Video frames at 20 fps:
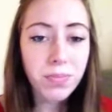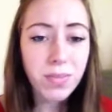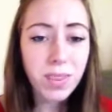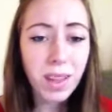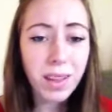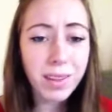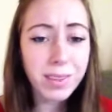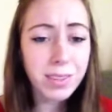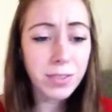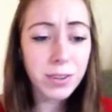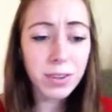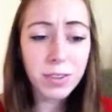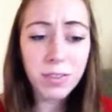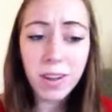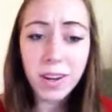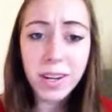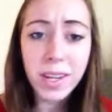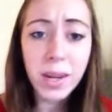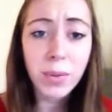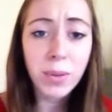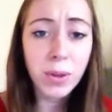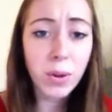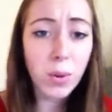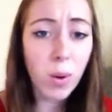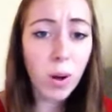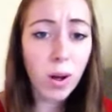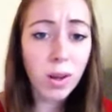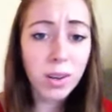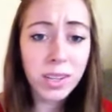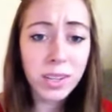As for finding out what the
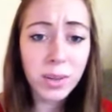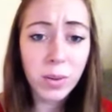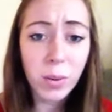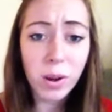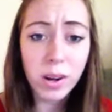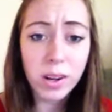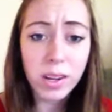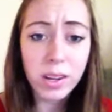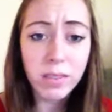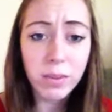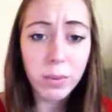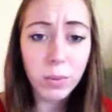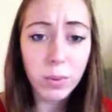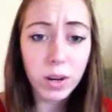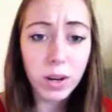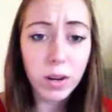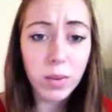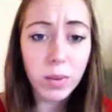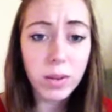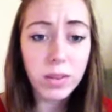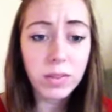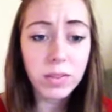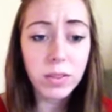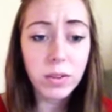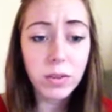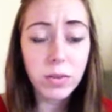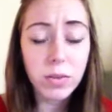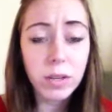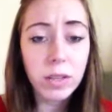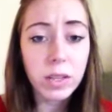quality and quantity of the work was,
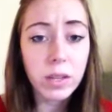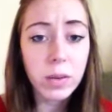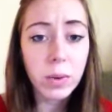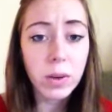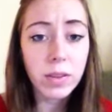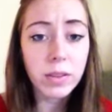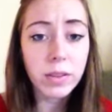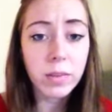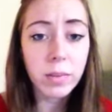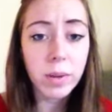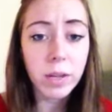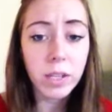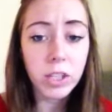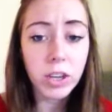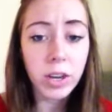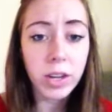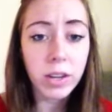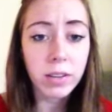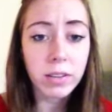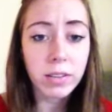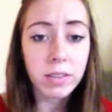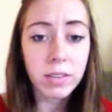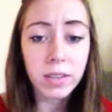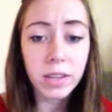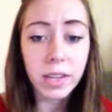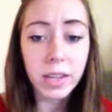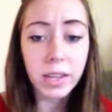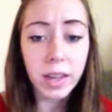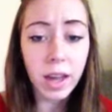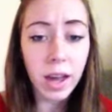there really wasn't much that I could
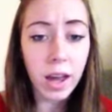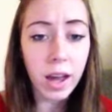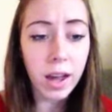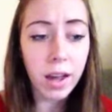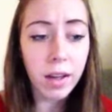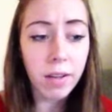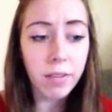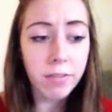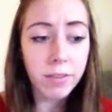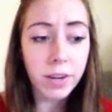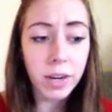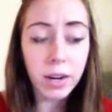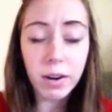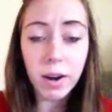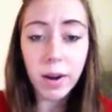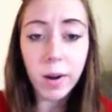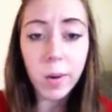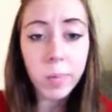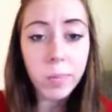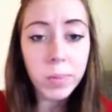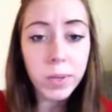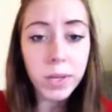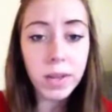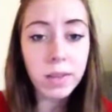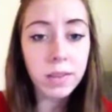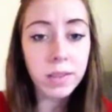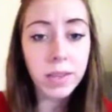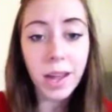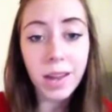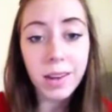figure out
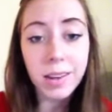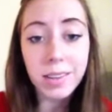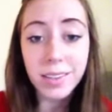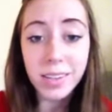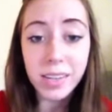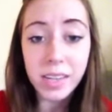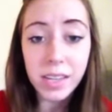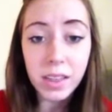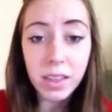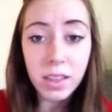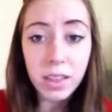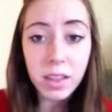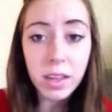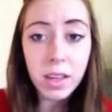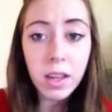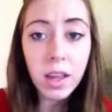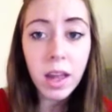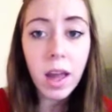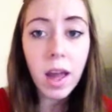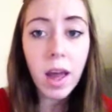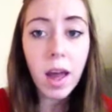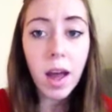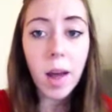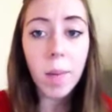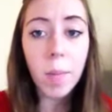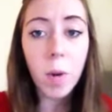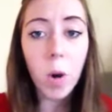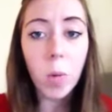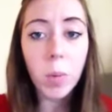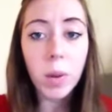because he hadn't done anything.
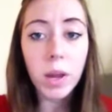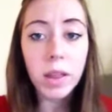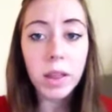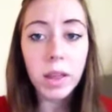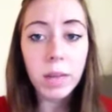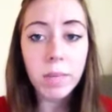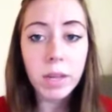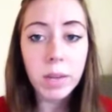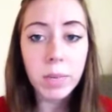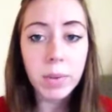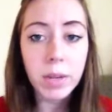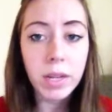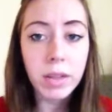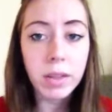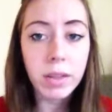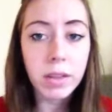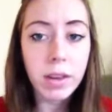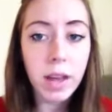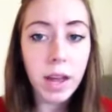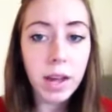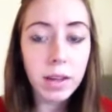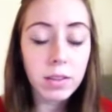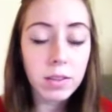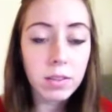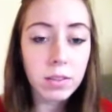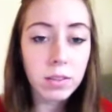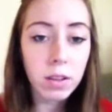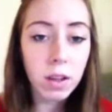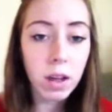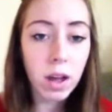I'm hoping that maybe in the
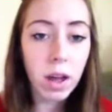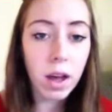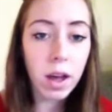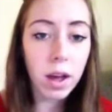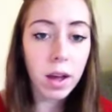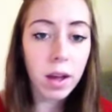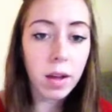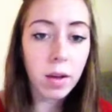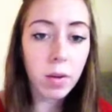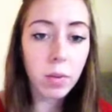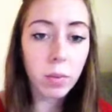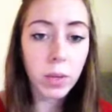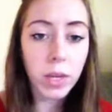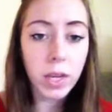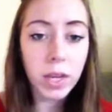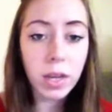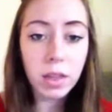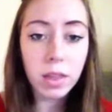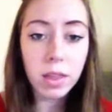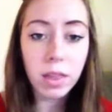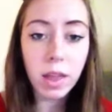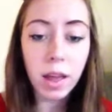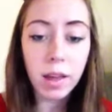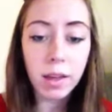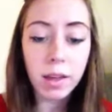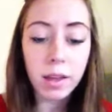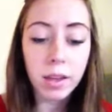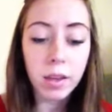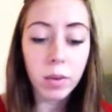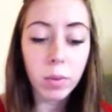next week that
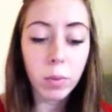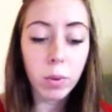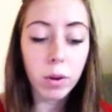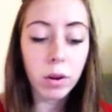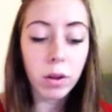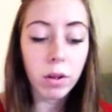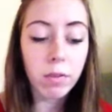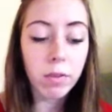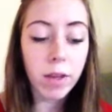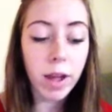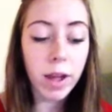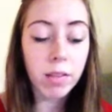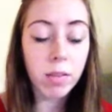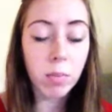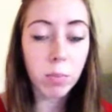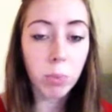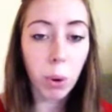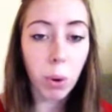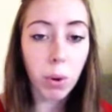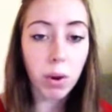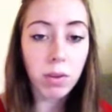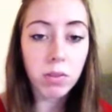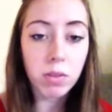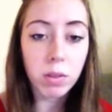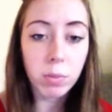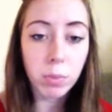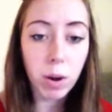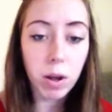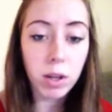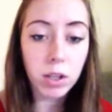he would have had some progress on the
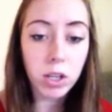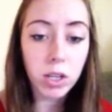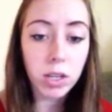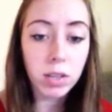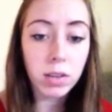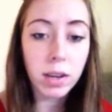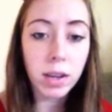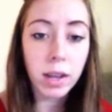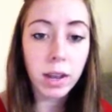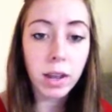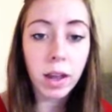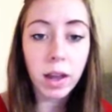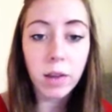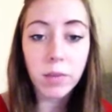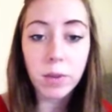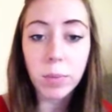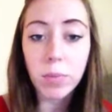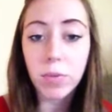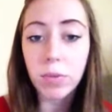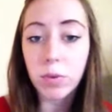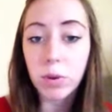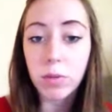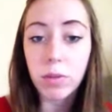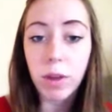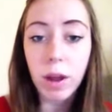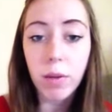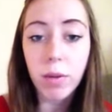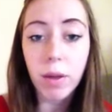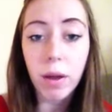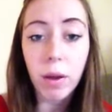project and I can kind of observe
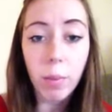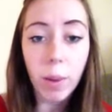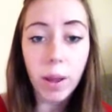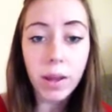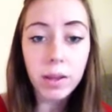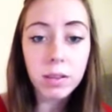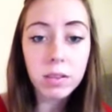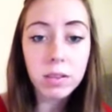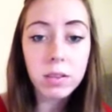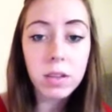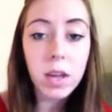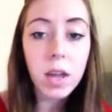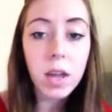how that went.